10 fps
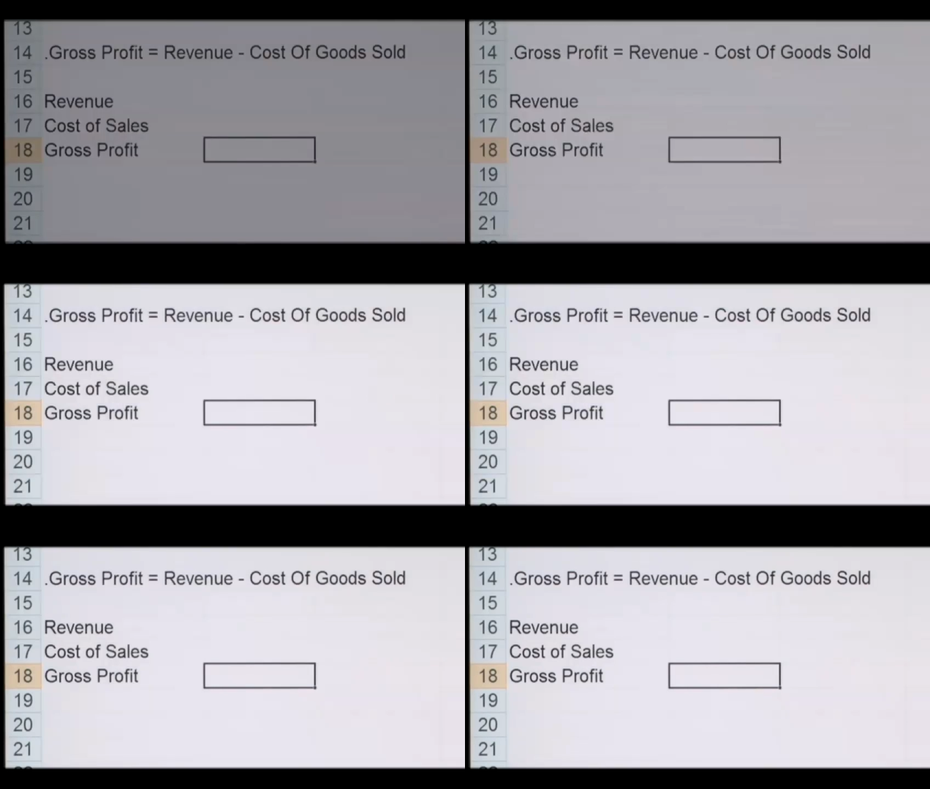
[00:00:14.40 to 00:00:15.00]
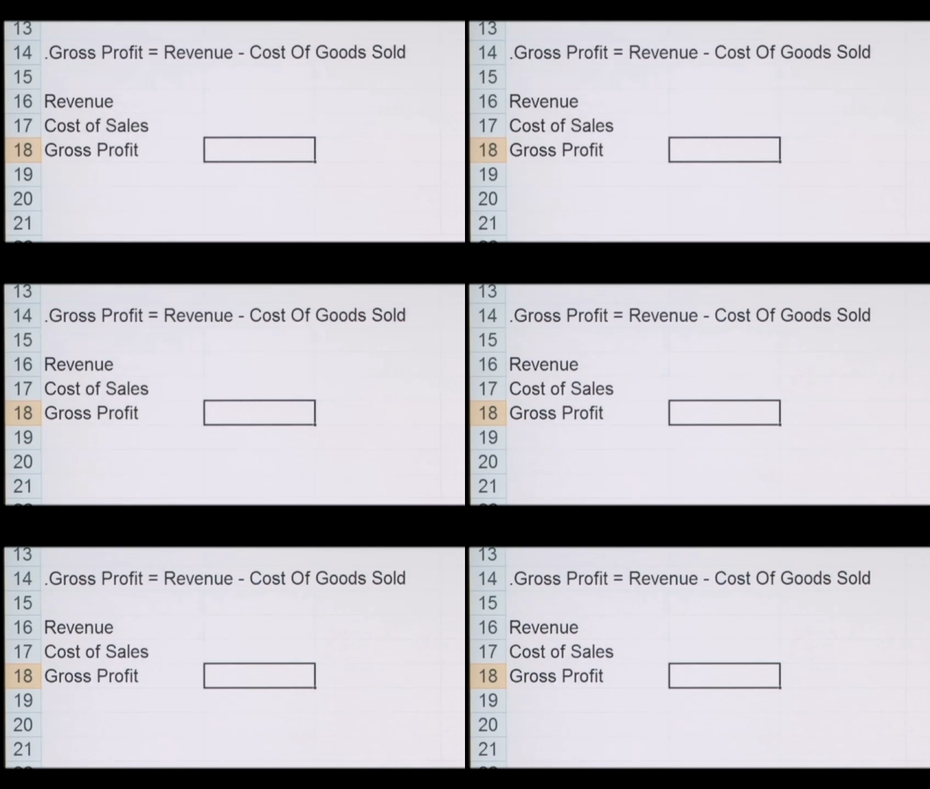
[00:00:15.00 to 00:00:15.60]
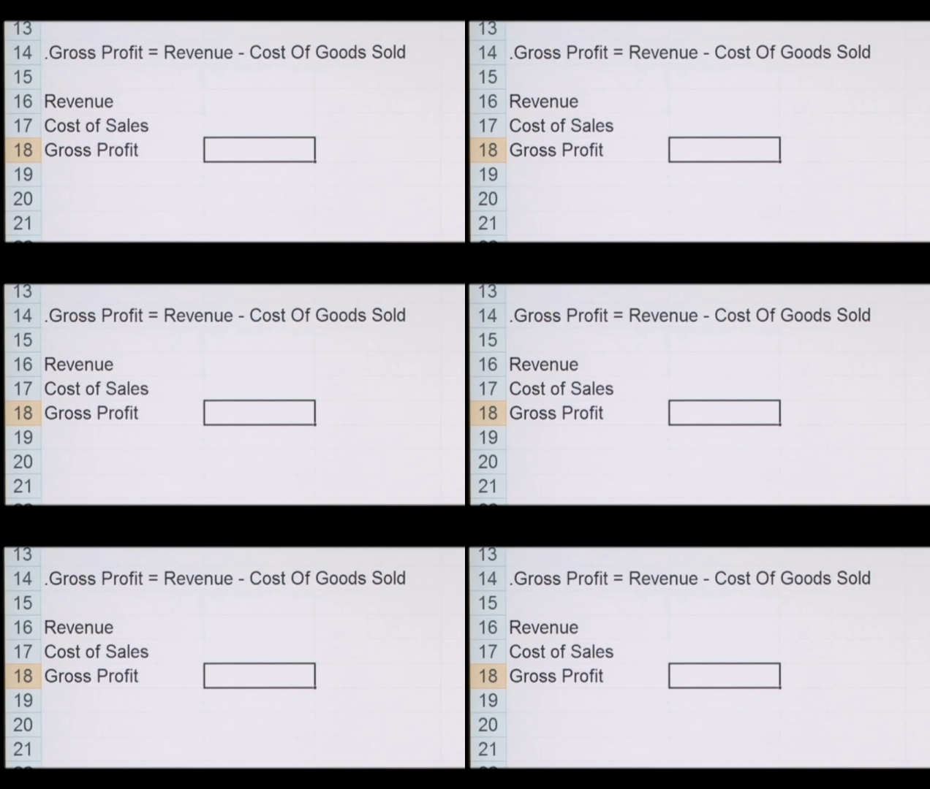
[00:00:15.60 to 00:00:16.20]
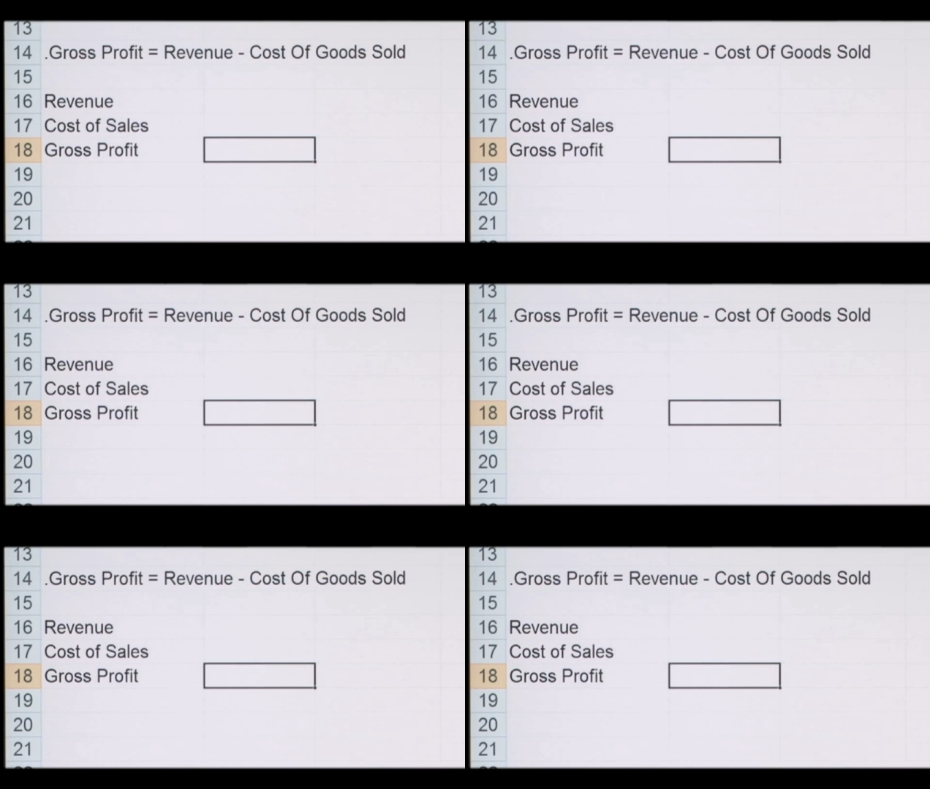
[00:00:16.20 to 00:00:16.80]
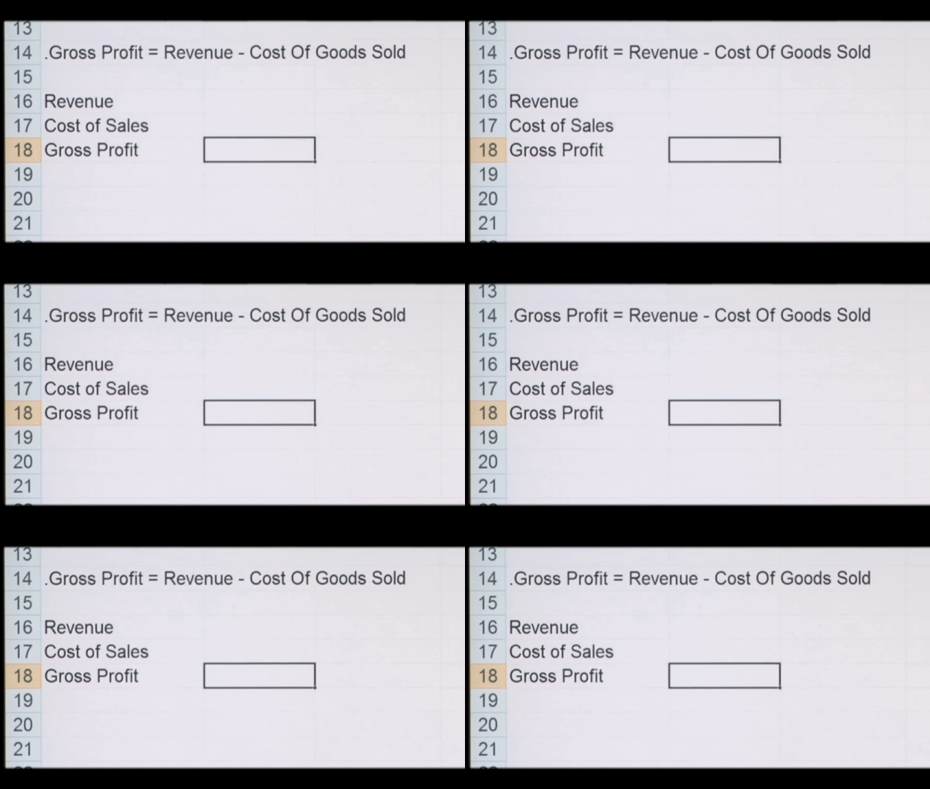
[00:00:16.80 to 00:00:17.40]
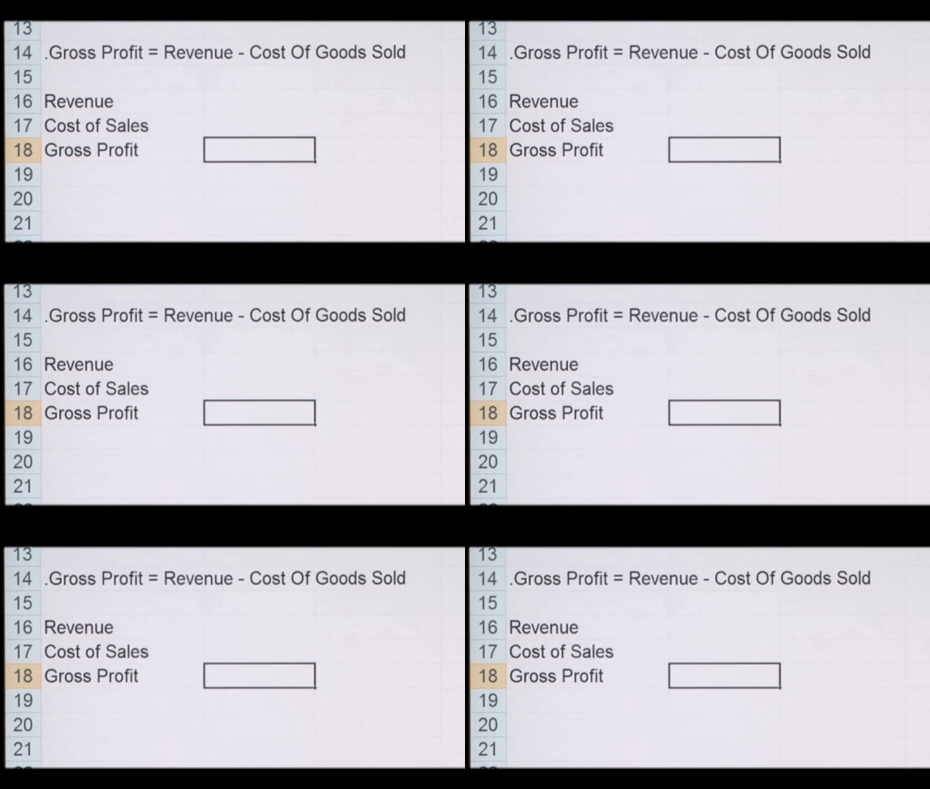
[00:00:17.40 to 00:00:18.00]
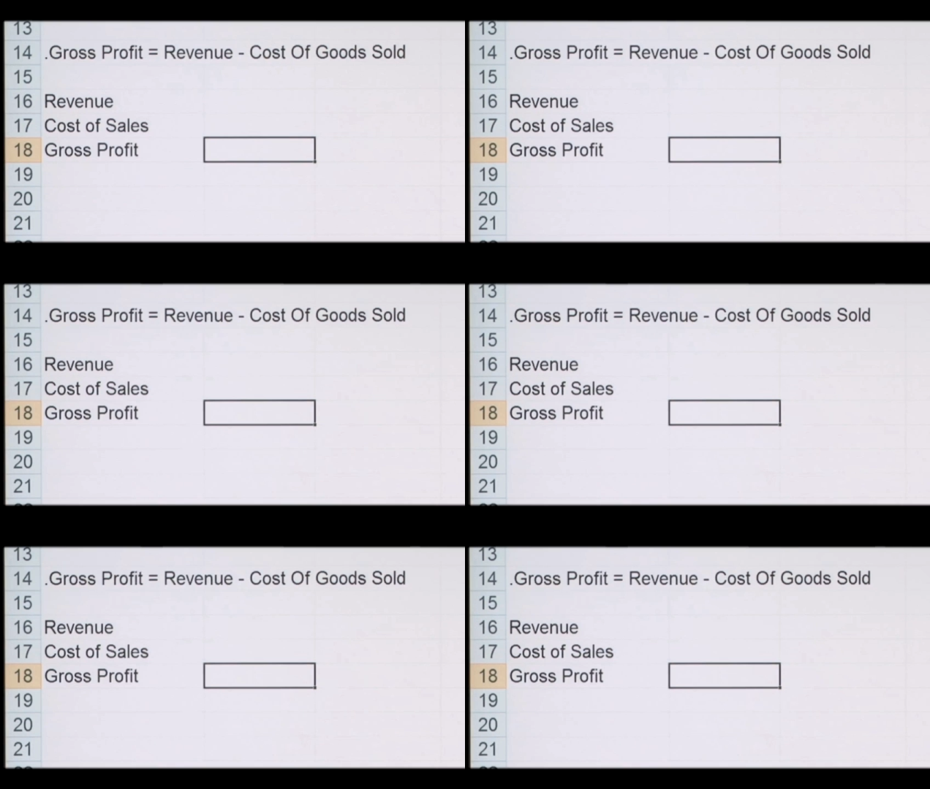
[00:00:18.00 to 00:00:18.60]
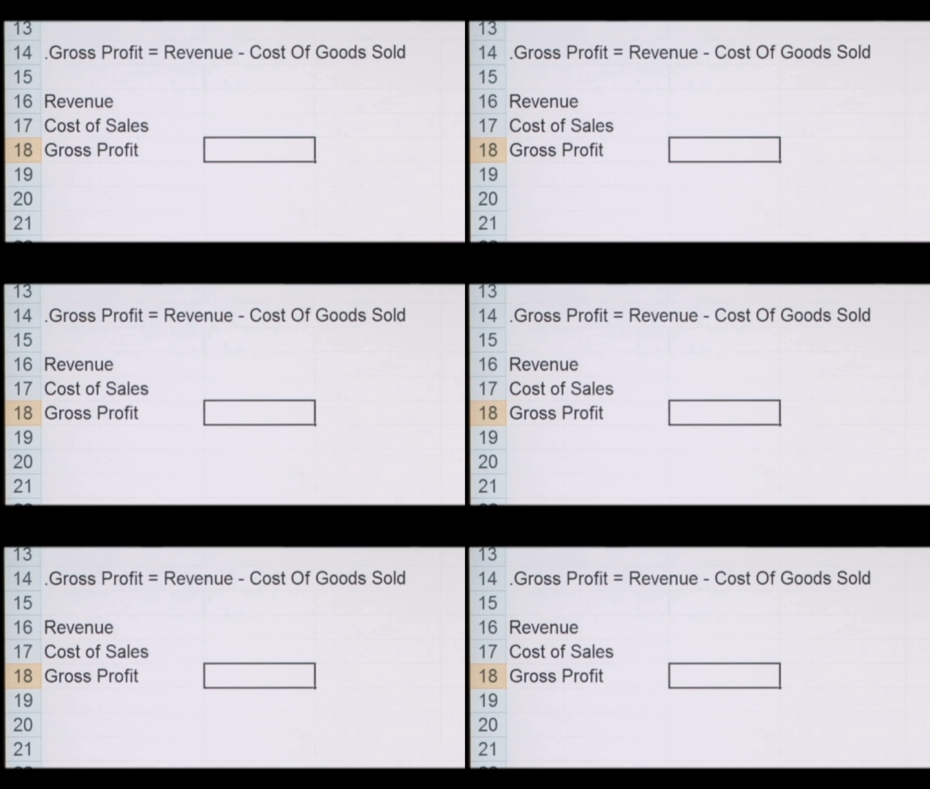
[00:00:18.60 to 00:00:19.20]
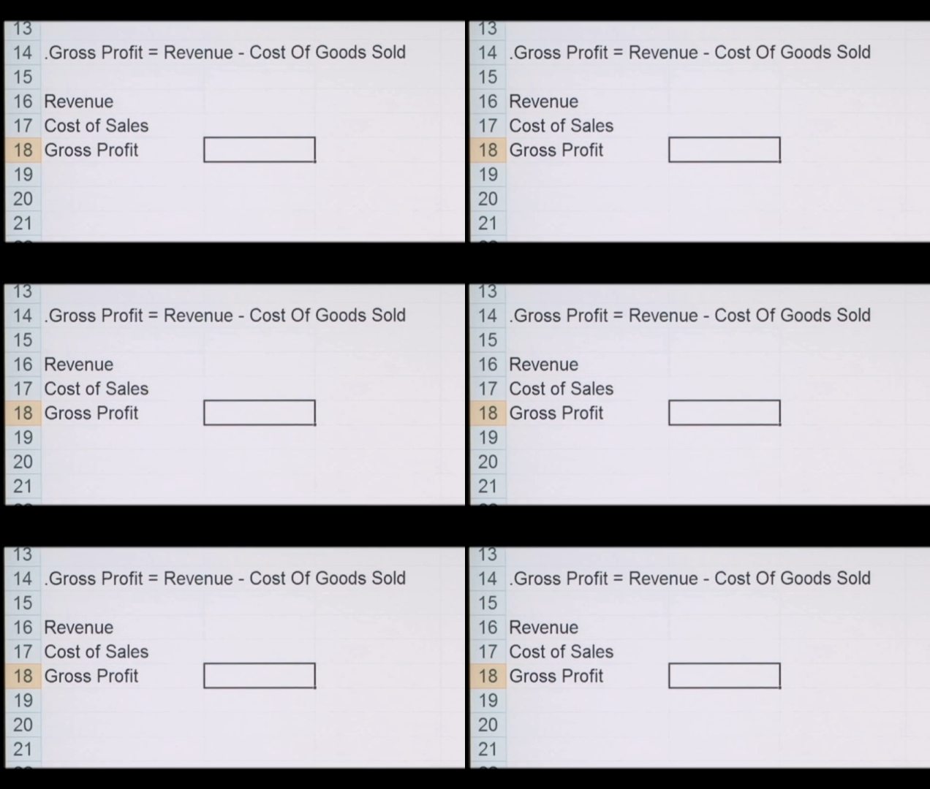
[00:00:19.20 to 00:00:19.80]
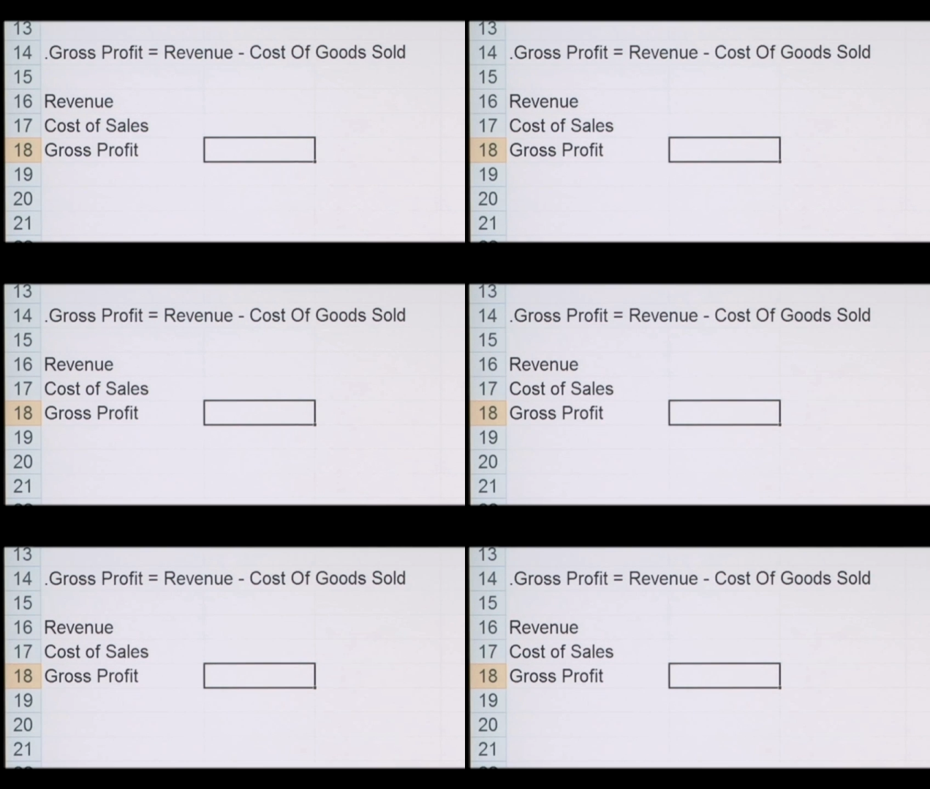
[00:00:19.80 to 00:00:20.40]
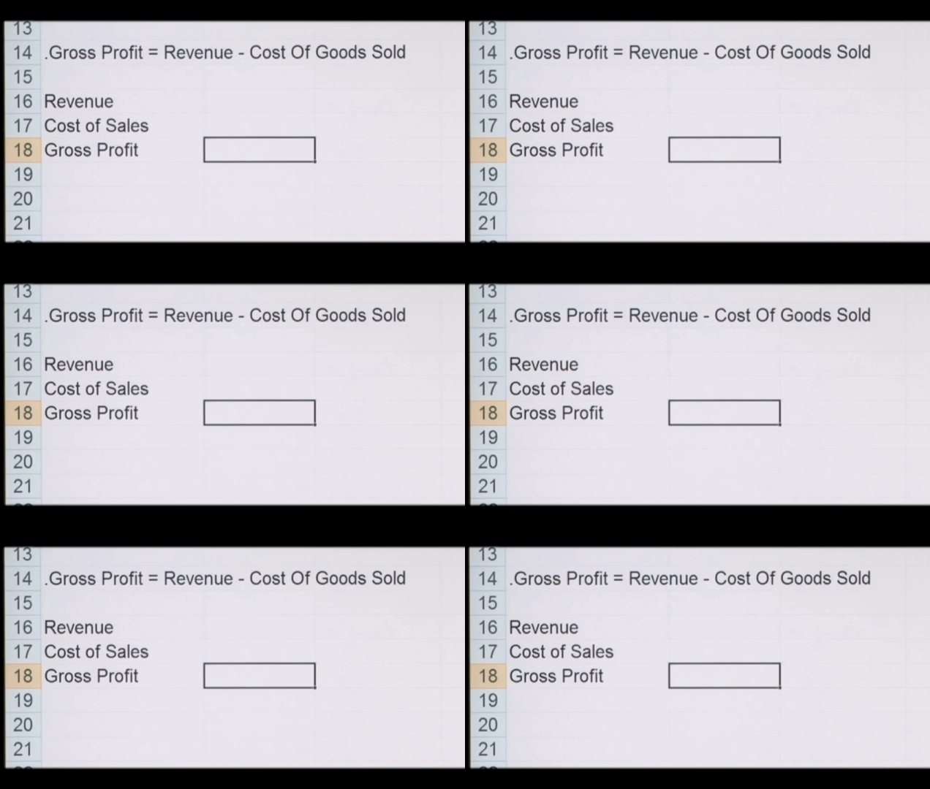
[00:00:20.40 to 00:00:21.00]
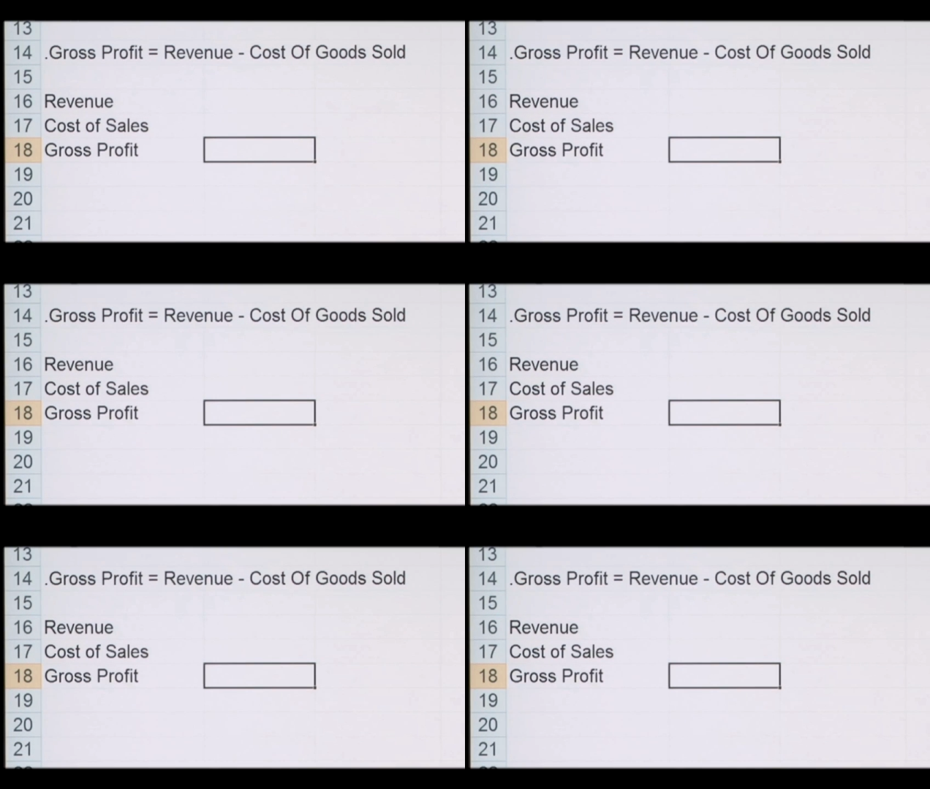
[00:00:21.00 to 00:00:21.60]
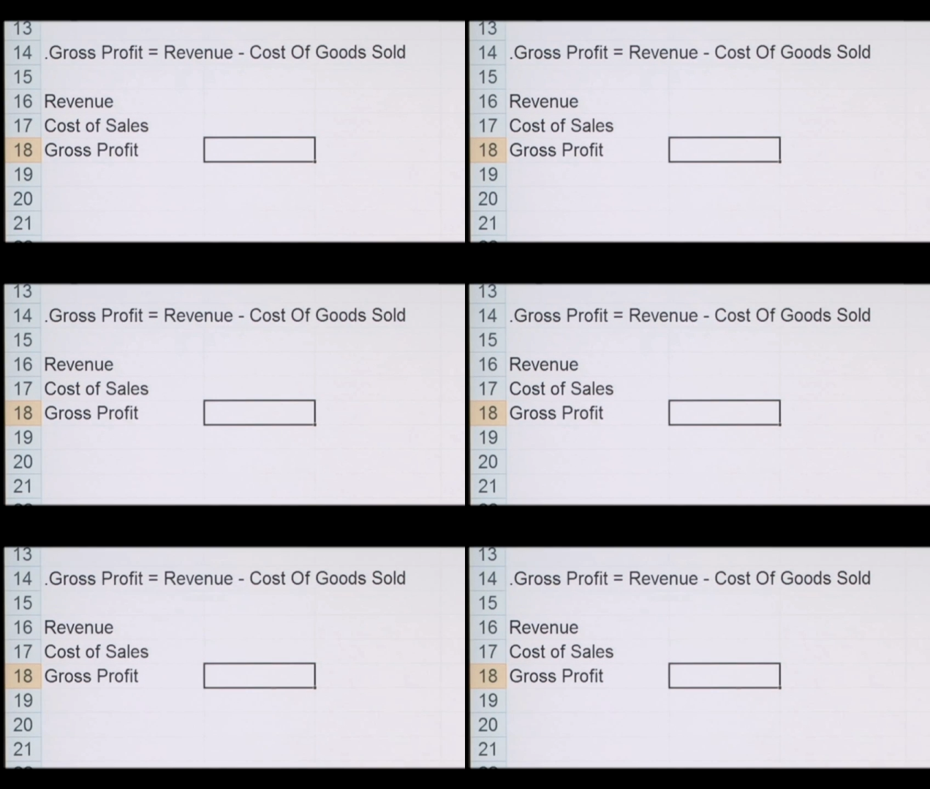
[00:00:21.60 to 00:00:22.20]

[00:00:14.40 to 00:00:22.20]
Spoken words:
Nobody's mouth can be seen.